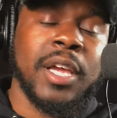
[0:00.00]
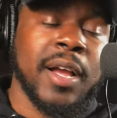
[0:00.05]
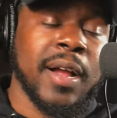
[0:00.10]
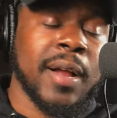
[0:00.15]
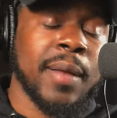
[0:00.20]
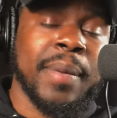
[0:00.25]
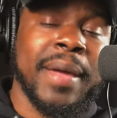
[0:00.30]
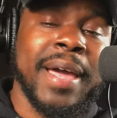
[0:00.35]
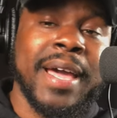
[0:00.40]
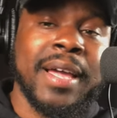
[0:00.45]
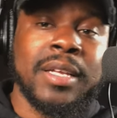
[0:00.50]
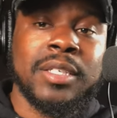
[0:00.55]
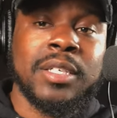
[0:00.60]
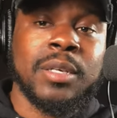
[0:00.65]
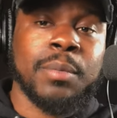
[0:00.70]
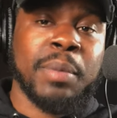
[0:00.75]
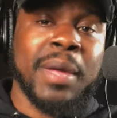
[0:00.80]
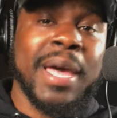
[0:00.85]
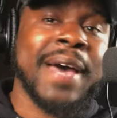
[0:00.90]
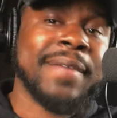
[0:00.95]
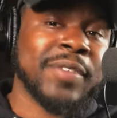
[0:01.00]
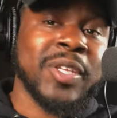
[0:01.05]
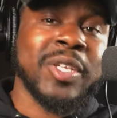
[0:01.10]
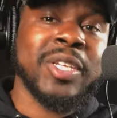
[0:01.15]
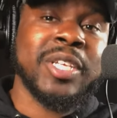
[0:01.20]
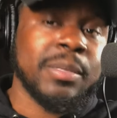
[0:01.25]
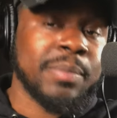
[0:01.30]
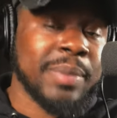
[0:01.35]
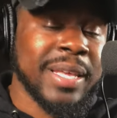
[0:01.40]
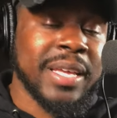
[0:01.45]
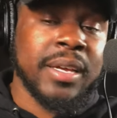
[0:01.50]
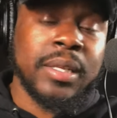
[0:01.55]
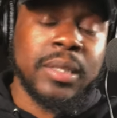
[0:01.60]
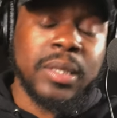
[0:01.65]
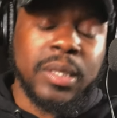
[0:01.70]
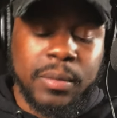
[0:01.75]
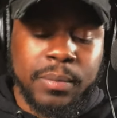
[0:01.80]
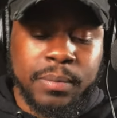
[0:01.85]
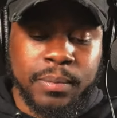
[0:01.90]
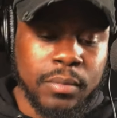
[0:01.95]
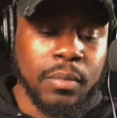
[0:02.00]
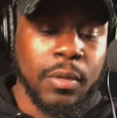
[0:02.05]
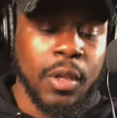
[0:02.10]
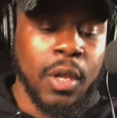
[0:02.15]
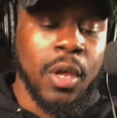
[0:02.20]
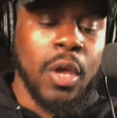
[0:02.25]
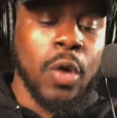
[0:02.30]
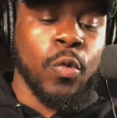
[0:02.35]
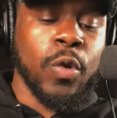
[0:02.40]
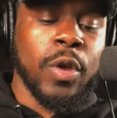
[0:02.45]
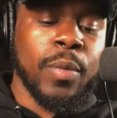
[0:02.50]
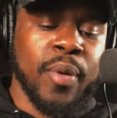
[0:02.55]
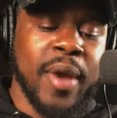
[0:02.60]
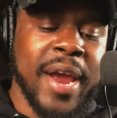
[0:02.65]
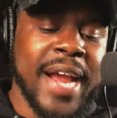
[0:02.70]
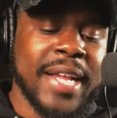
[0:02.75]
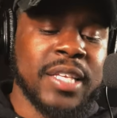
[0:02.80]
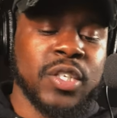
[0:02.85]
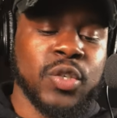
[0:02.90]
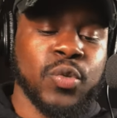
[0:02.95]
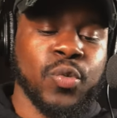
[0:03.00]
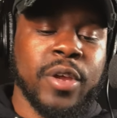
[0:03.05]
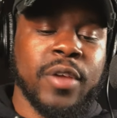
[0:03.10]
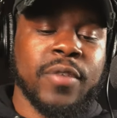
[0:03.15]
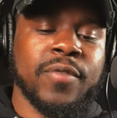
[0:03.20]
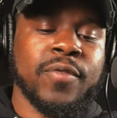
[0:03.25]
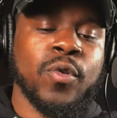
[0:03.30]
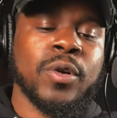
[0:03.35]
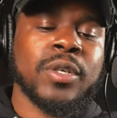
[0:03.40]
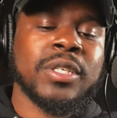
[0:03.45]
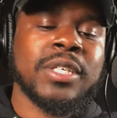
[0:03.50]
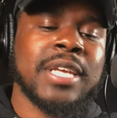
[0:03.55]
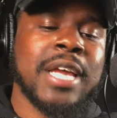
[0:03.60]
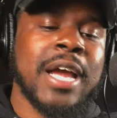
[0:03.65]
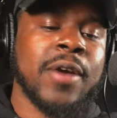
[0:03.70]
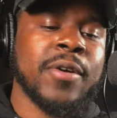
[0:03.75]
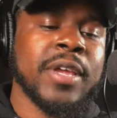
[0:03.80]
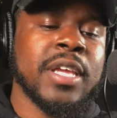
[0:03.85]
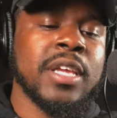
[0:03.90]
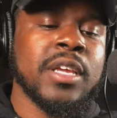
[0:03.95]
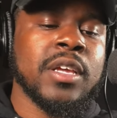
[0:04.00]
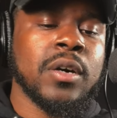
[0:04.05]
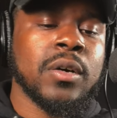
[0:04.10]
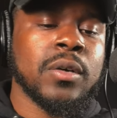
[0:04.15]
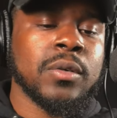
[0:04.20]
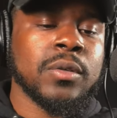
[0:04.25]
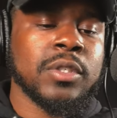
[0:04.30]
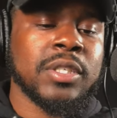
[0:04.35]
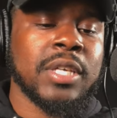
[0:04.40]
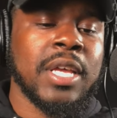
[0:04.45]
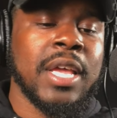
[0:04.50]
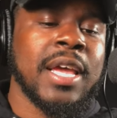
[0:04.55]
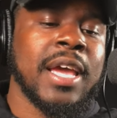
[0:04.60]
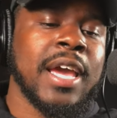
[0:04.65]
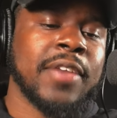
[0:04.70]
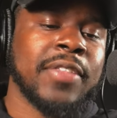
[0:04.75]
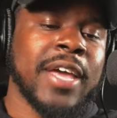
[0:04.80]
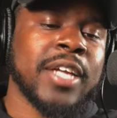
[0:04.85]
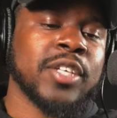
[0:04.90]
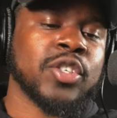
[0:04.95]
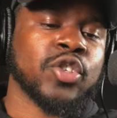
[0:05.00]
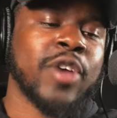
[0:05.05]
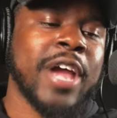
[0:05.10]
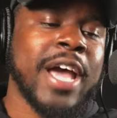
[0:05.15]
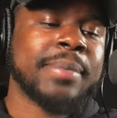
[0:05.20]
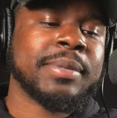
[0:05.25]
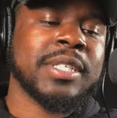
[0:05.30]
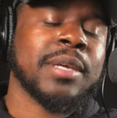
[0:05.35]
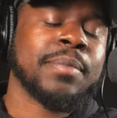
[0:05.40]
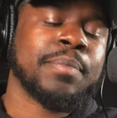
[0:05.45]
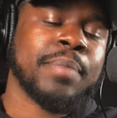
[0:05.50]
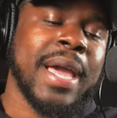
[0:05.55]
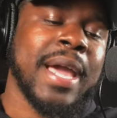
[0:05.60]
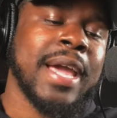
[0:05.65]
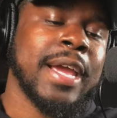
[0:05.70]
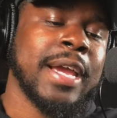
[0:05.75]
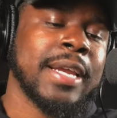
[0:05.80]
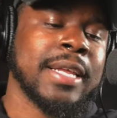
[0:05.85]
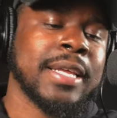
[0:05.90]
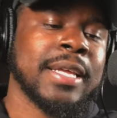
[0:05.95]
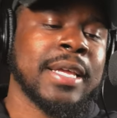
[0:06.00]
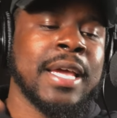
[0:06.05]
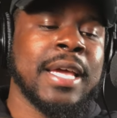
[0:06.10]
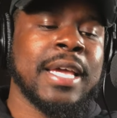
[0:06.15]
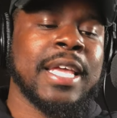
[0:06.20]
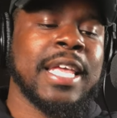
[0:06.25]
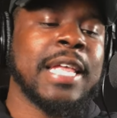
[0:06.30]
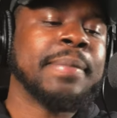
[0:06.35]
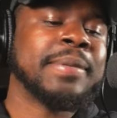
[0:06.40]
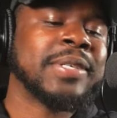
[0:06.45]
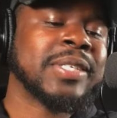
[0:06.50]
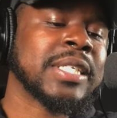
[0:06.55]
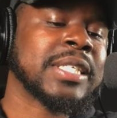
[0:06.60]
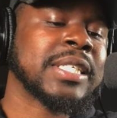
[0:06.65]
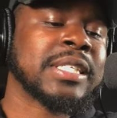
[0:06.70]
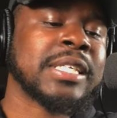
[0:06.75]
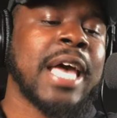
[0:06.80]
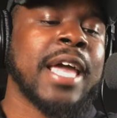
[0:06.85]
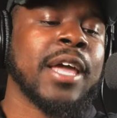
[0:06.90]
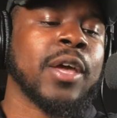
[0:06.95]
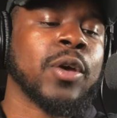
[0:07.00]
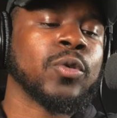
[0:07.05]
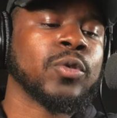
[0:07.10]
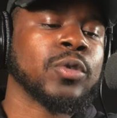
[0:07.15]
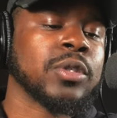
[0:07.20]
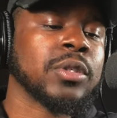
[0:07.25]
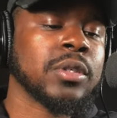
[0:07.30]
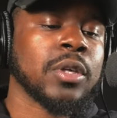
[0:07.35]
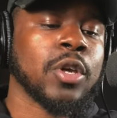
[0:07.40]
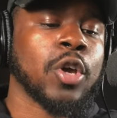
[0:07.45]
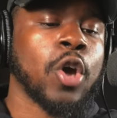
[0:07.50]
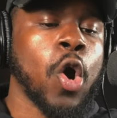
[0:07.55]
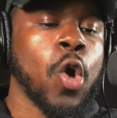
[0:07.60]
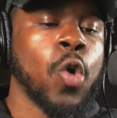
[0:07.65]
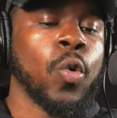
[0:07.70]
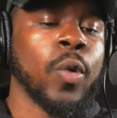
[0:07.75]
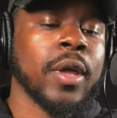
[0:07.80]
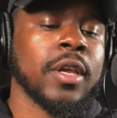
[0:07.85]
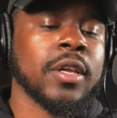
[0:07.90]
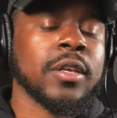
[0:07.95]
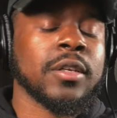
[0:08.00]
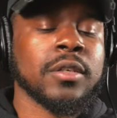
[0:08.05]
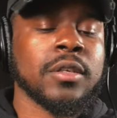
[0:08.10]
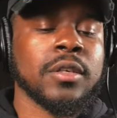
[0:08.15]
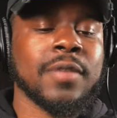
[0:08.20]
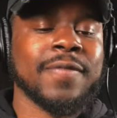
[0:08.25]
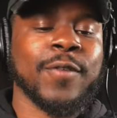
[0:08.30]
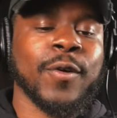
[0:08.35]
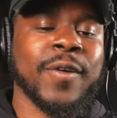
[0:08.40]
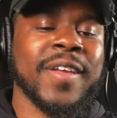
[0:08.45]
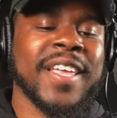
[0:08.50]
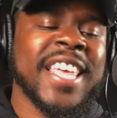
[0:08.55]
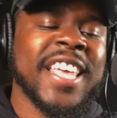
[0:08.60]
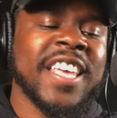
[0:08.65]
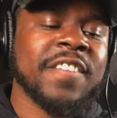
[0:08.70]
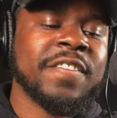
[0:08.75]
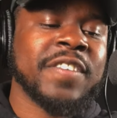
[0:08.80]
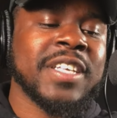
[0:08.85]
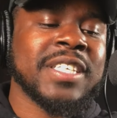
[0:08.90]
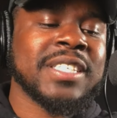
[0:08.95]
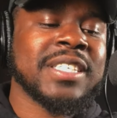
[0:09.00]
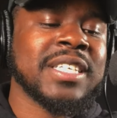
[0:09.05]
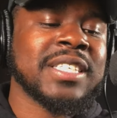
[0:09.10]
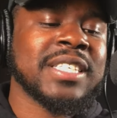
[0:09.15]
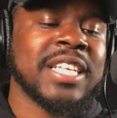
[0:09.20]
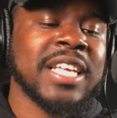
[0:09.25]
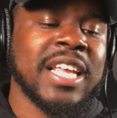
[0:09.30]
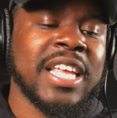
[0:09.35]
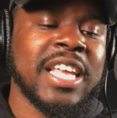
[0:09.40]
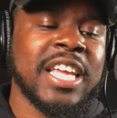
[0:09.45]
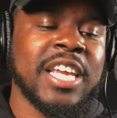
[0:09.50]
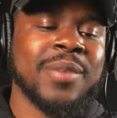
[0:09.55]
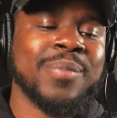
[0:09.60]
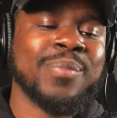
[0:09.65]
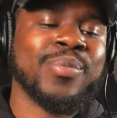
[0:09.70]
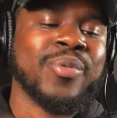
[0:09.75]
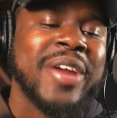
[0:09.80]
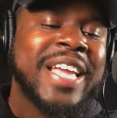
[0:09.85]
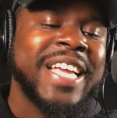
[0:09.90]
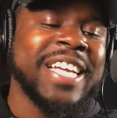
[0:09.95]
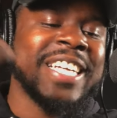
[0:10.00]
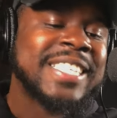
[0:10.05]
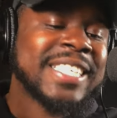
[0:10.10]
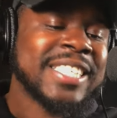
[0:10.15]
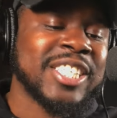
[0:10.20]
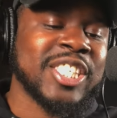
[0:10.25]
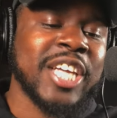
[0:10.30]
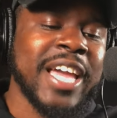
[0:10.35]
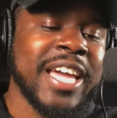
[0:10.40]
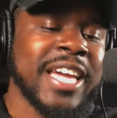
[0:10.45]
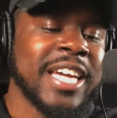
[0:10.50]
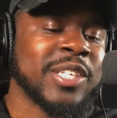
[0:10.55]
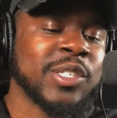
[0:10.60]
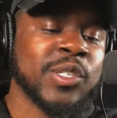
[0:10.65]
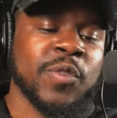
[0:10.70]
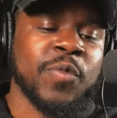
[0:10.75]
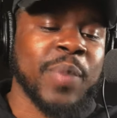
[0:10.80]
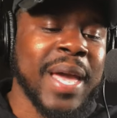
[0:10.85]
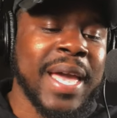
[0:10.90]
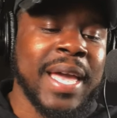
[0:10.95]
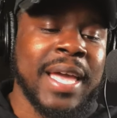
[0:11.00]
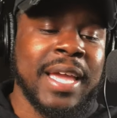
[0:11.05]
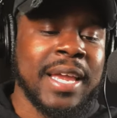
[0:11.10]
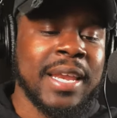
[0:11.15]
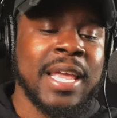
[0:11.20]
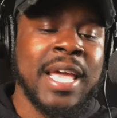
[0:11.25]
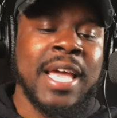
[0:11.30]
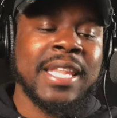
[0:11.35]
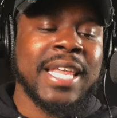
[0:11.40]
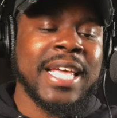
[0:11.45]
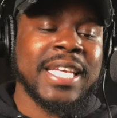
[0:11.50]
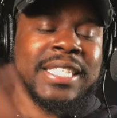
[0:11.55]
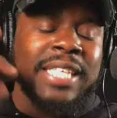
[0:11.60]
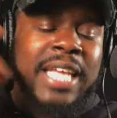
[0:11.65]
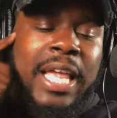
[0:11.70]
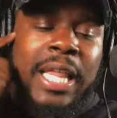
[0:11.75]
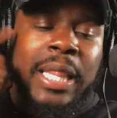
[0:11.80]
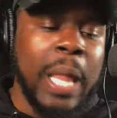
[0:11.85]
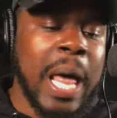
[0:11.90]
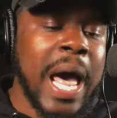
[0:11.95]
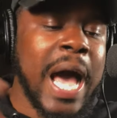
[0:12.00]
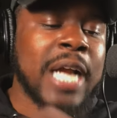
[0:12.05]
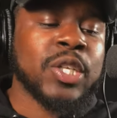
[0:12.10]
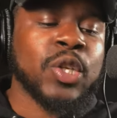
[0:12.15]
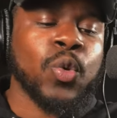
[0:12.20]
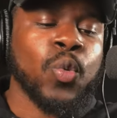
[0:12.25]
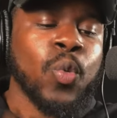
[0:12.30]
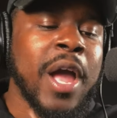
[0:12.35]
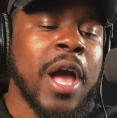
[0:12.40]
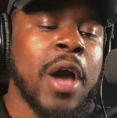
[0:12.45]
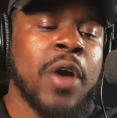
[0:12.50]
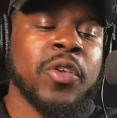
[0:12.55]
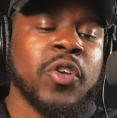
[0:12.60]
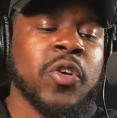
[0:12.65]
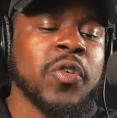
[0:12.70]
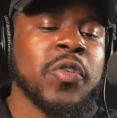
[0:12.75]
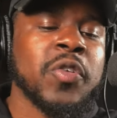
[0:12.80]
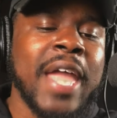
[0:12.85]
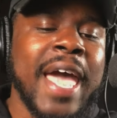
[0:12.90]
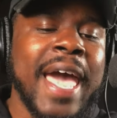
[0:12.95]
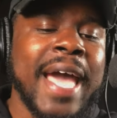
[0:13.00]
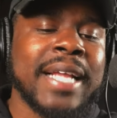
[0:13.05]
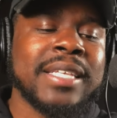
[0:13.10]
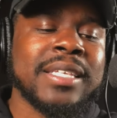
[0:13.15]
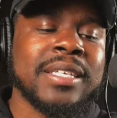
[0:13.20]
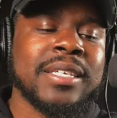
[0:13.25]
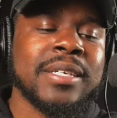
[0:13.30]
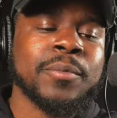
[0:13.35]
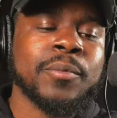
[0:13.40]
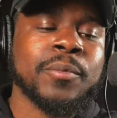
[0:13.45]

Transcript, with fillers: Care Package, A Path to Deep Healing. We practice reinforcing our egos, and that traps the pain and keeps the cycles going. Forgiveness is the key to breaking the chains of pain that stay locked around your neck.